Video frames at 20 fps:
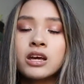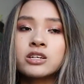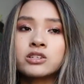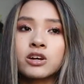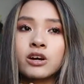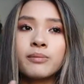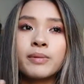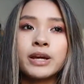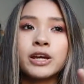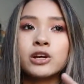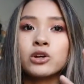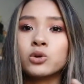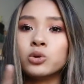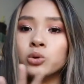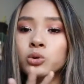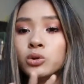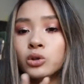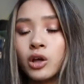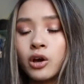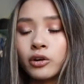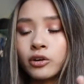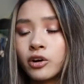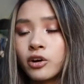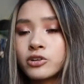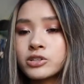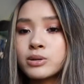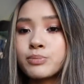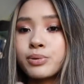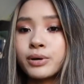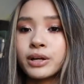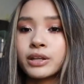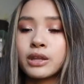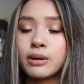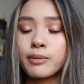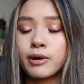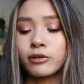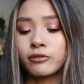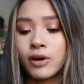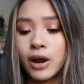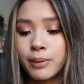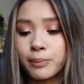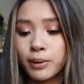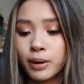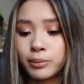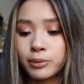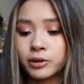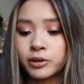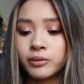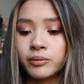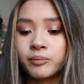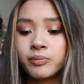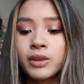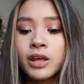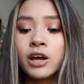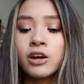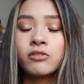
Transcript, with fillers: start making cool logos and putting them on Redbubble.